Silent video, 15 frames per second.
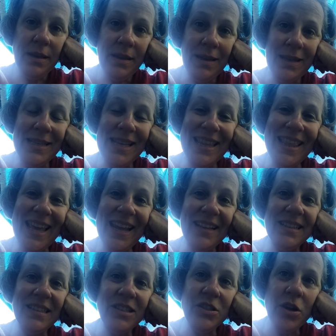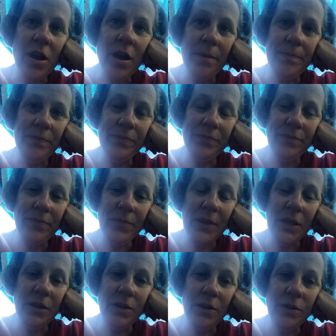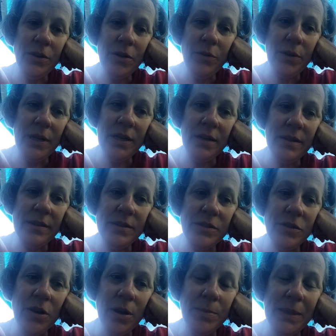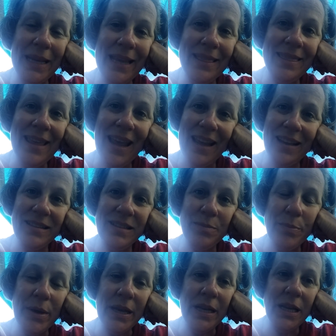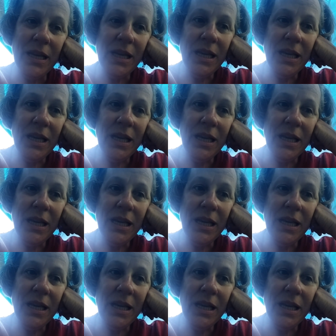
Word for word: It is a thankless job. You know, you don't get into this job to get thanks, but